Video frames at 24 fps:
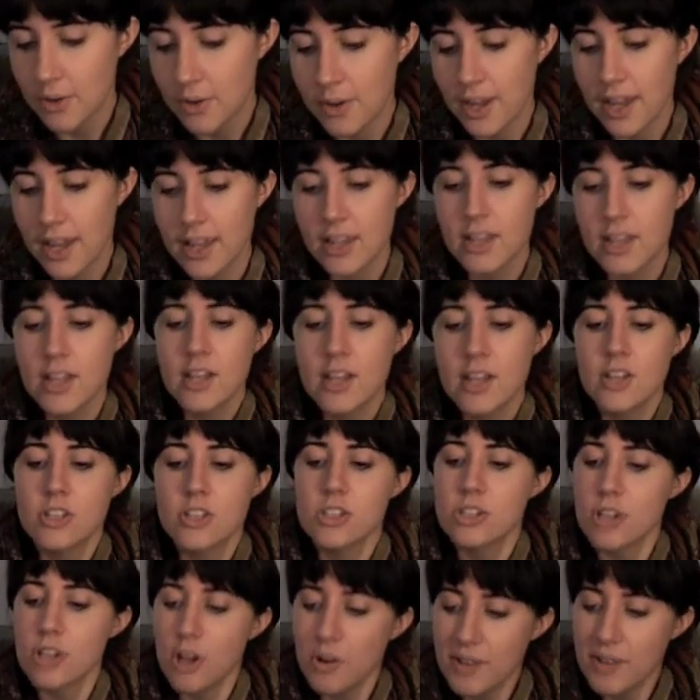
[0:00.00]
Okay.
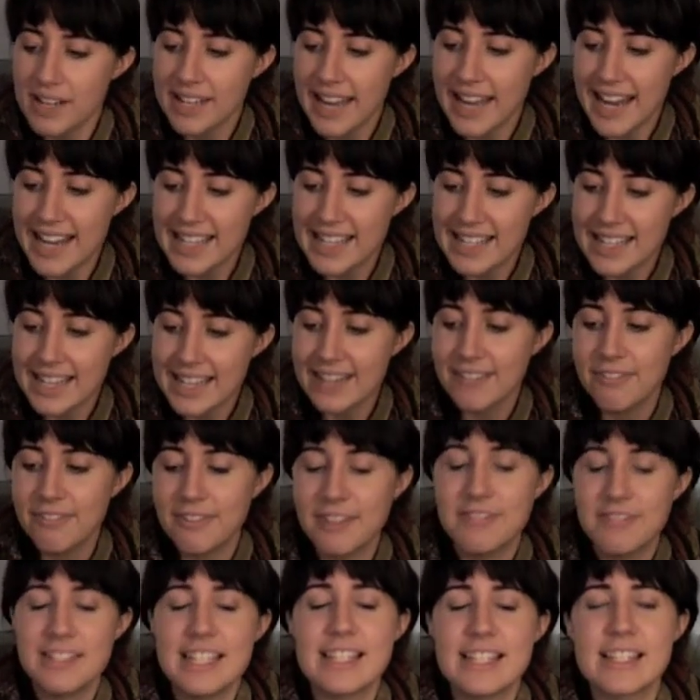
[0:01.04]
So in
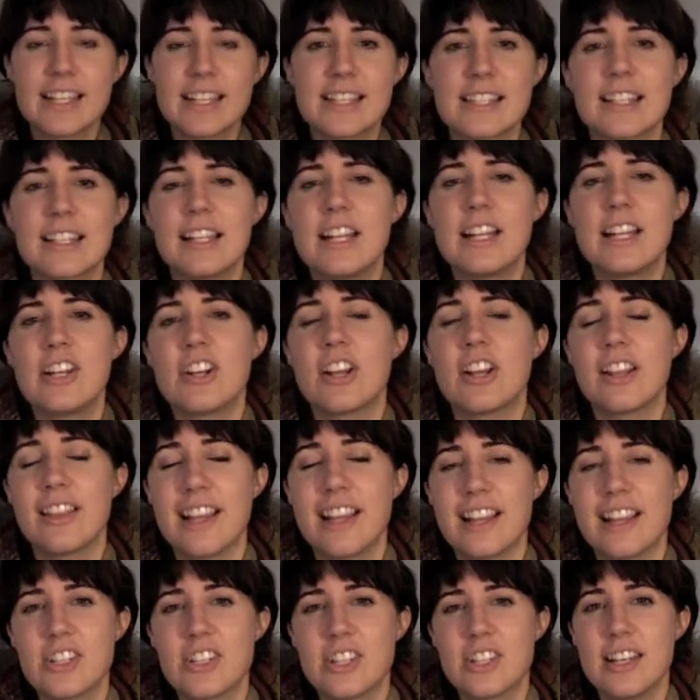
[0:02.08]
1856
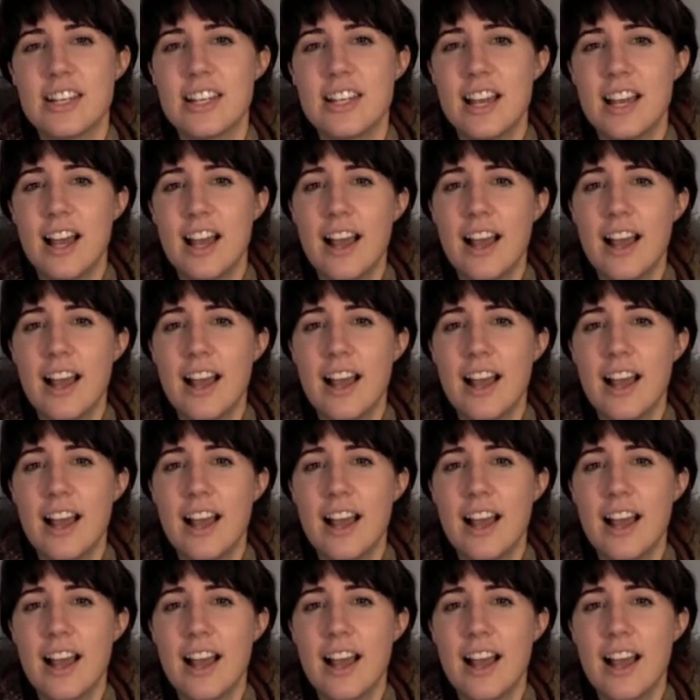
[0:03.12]
election,